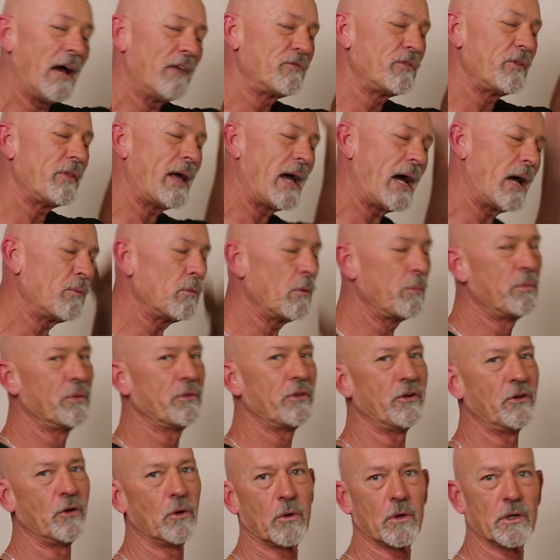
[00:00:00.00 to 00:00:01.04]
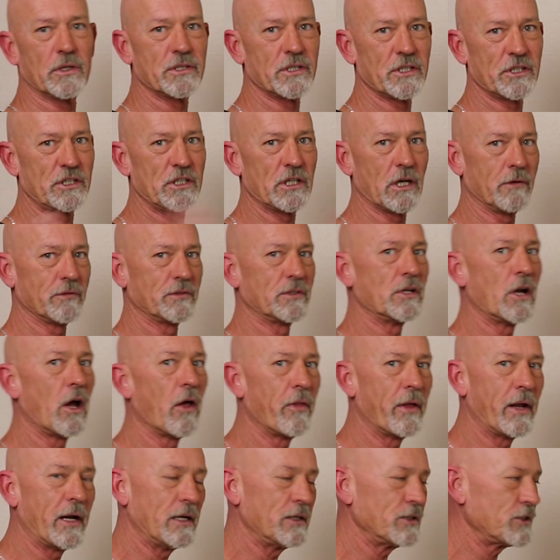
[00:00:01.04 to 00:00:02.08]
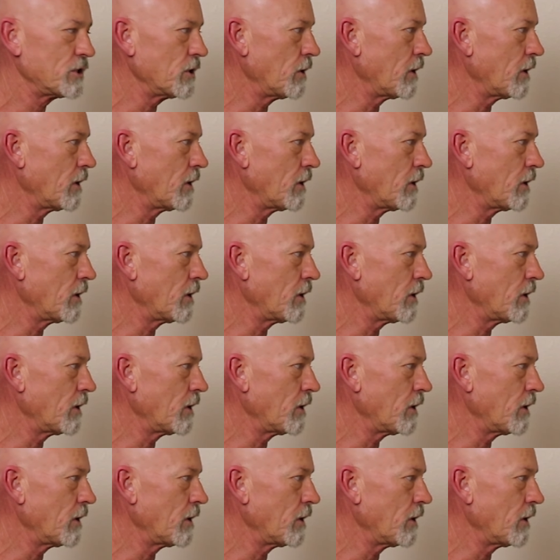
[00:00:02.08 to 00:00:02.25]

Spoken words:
After that, we'll put the doors and the shelves and all that in.